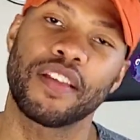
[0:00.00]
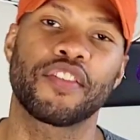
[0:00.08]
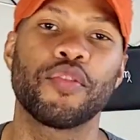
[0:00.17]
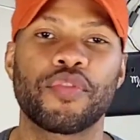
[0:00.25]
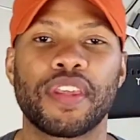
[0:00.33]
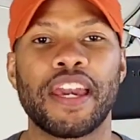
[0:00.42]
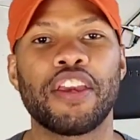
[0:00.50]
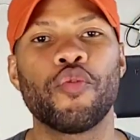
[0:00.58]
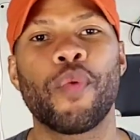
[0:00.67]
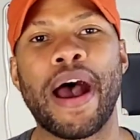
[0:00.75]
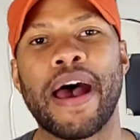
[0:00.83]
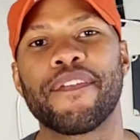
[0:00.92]
to tell you
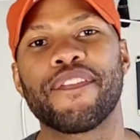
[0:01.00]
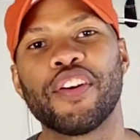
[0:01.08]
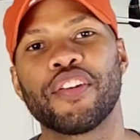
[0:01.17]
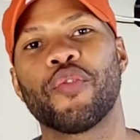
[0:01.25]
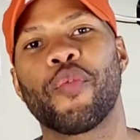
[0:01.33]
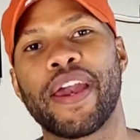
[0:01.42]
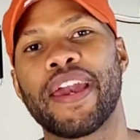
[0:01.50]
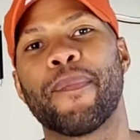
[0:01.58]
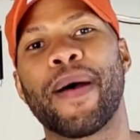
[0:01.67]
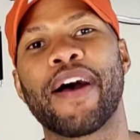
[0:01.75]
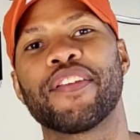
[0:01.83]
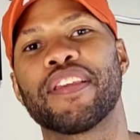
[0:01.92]
why I feel the way
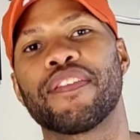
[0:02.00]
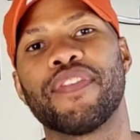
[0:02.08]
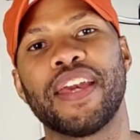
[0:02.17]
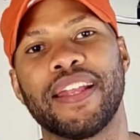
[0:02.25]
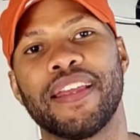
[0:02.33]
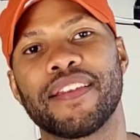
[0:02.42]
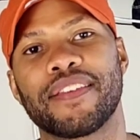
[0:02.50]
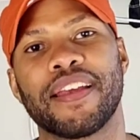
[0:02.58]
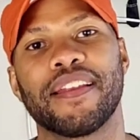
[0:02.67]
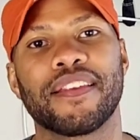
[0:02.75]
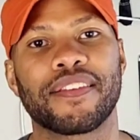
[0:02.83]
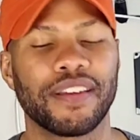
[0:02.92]
about this Venus
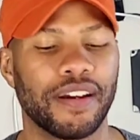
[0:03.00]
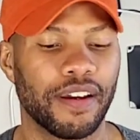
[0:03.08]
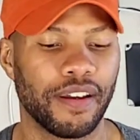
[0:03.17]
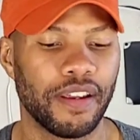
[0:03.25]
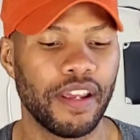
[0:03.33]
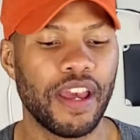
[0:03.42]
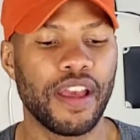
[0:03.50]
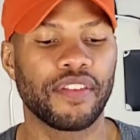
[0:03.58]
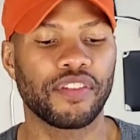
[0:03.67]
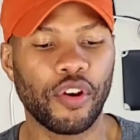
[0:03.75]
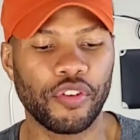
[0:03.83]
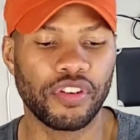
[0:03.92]
and this Sun.
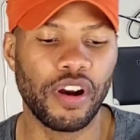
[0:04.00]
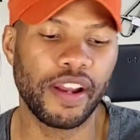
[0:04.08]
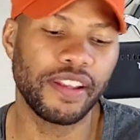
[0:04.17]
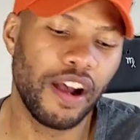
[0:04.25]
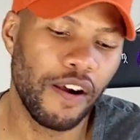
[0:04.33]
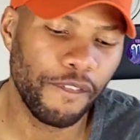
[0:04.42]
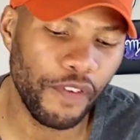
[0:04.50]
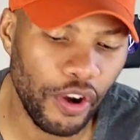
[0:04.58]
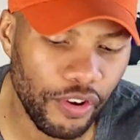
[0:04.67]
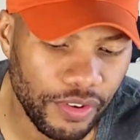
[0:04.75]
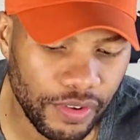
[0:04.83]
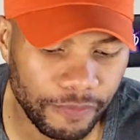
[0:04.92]
So starting off
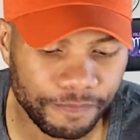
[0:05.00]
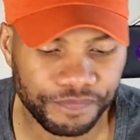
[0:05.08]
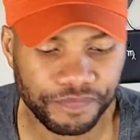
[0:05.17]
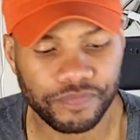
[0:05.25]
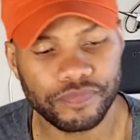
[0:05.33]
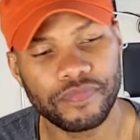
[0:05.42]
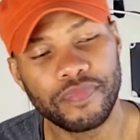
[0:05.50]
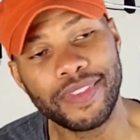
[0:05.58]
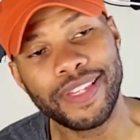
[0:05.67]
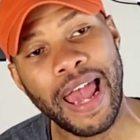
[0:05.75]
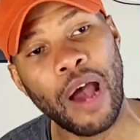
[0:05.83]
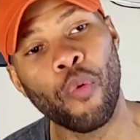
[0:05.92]
first,
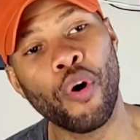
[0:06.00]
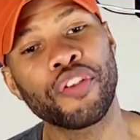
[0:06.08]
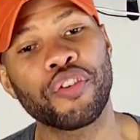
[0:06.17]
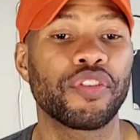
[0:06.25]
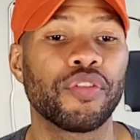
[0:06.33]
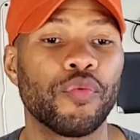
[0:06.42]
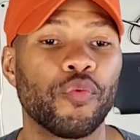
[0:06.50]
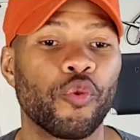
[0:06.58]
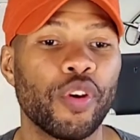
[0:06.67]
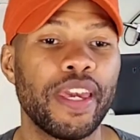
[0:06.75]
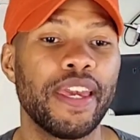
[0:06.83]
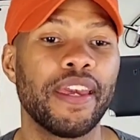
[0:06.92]
I want to
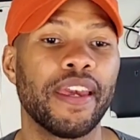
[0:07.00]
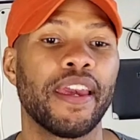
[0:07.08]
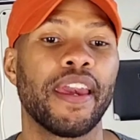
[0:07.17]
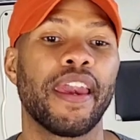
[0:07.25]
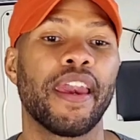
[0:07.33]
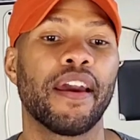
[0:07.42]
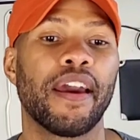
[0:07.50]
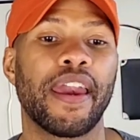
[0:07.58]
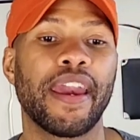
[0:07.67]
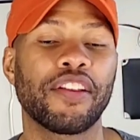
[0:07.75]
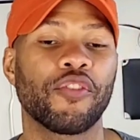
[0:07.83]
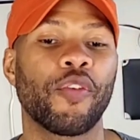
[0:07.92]

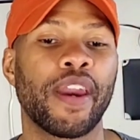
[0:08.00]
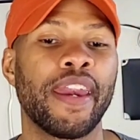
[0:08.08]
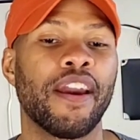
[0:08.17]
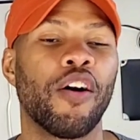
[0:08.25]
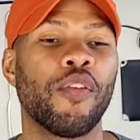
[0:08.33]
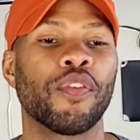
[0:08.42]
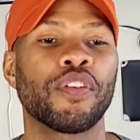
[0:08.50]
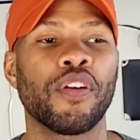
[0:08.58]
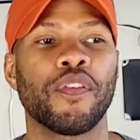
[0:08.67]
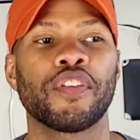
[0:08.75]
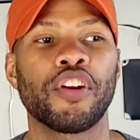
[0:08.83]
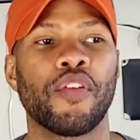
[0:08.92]
reiterate over and
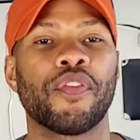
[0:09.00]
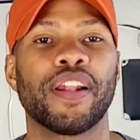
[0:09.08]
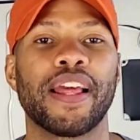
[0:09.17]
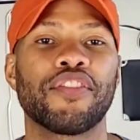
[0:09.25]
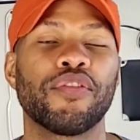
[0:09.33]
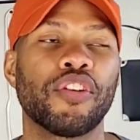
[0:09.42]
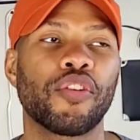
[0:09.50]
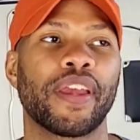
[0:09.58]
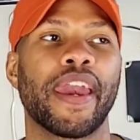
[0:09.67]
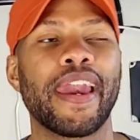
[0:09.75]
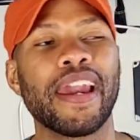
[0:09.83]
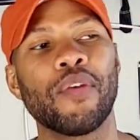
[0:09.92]
over and over and let you know
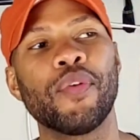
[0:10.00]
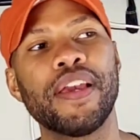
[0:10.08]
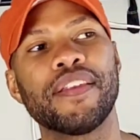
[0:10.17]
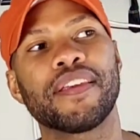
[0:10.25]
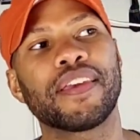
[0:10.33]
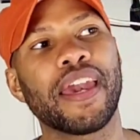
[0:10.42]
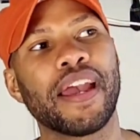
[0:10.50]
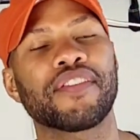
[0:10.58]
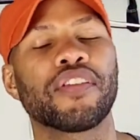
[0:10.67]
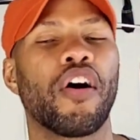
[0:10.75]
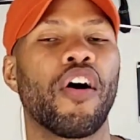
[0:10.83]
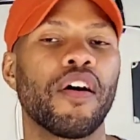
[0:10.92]
that Aries and
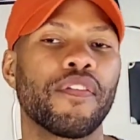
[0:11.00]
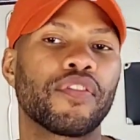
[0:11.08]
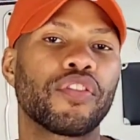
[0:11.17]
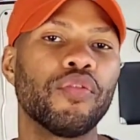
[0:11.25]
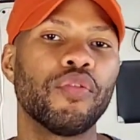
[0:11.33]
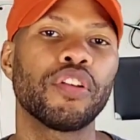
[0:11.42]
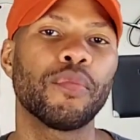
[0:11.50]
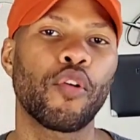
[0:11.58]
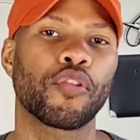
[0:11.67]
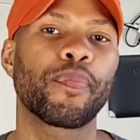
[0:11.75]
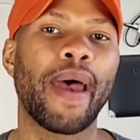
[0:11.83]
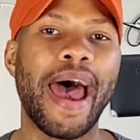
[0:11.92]
Cancer are two of the
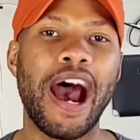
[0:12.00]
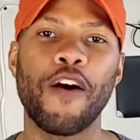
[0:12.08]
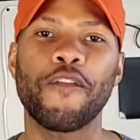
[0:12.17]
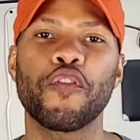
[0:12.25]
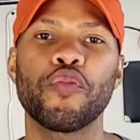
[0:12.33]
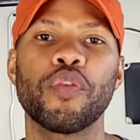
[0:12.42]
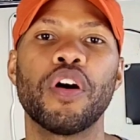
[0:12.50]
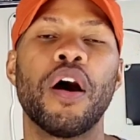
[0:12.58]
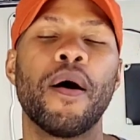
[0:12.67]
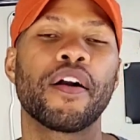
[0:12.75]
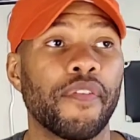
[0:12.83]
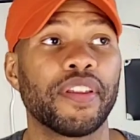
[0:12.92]
most powerful
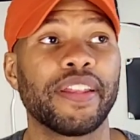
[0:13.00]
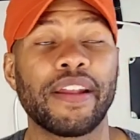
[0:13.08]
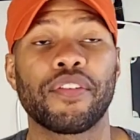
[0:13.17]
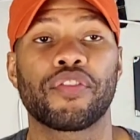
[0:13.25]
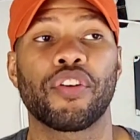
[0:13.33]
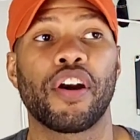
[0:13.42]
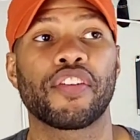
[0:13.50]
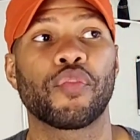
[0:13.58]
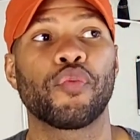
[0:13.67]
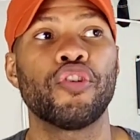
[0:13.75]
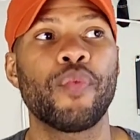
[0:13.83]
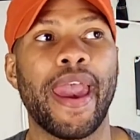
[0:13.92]
of the natal chart. So
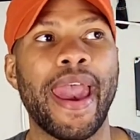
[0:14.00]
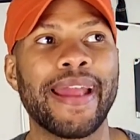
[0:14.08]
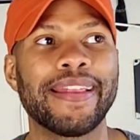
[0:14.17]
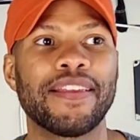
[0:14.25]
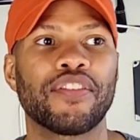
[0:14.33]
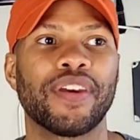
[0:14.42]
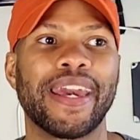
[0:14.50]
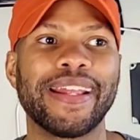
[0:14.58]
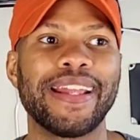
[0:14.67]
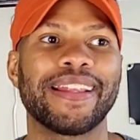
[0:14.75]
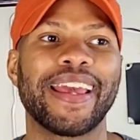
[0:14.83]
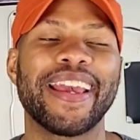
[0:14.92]
when you add these to
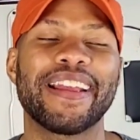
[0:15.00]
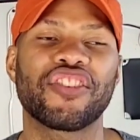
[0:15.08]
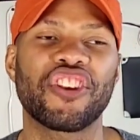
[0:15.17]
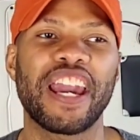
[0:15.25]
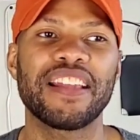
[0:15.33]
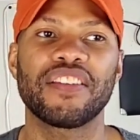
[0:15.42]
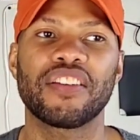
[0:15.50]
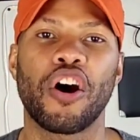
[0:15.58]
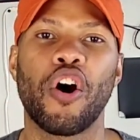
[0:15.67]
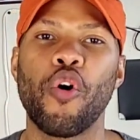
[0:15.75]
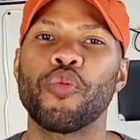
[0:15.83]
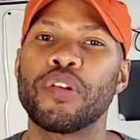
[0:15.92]
anything, it changes the
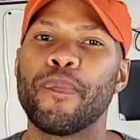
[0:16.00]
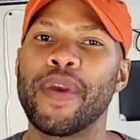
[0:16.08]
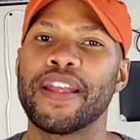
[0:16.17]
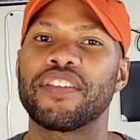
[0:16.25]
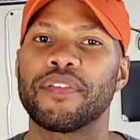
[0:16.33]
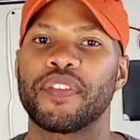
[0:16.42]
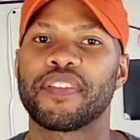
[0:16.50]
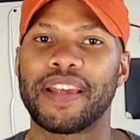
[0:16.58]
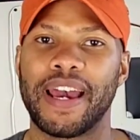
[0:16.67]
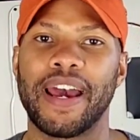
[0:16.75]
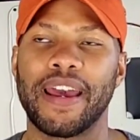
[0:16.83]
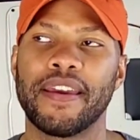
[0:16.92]
whole dimension of the
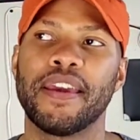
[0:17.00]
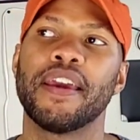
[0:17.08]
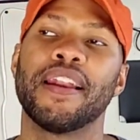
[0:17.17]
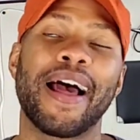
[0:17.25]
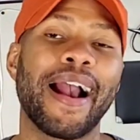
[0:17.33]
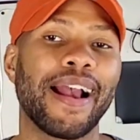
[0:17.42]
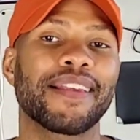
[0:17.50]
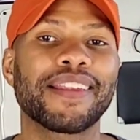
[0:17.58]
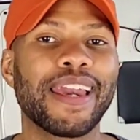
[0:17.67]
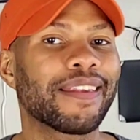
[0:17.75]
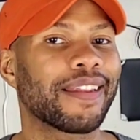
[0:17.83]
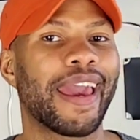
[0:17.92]
sign. Like I
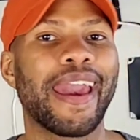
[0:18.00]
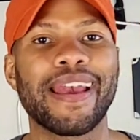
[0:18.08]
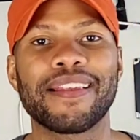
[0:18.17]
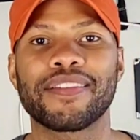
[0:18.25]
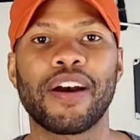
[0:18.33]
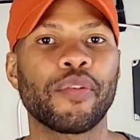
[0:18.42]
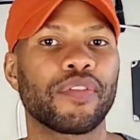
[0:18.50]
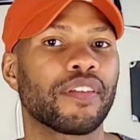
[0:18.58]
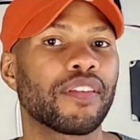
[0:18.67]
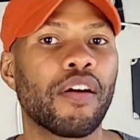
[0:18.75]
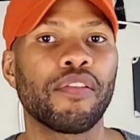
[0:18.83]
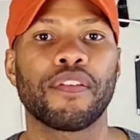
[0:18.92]
say, it's like adding salt to
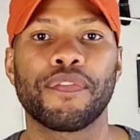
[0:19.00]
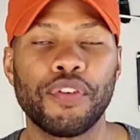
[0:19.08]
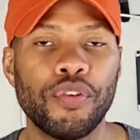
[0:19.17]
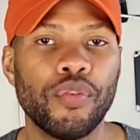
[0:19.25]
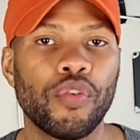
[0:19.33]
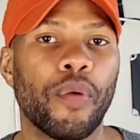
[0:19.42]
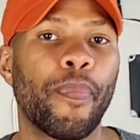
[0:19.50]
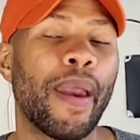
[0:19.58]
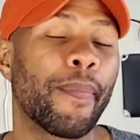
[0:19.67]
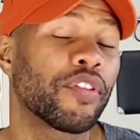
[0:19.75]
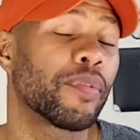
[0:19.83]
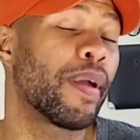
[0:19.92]
saltless food or
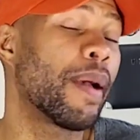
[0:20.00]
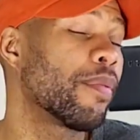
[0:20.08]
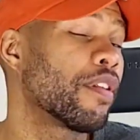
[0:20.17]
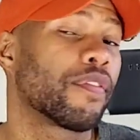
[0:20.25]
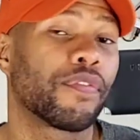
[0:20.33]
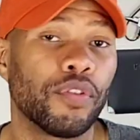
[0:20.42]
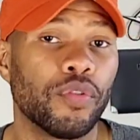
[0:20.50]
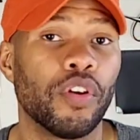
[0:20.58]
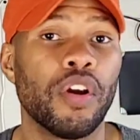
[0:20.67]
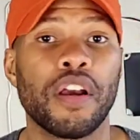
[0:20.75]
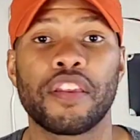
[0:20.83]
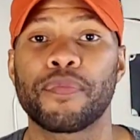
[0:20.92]
pepper to pepperless food.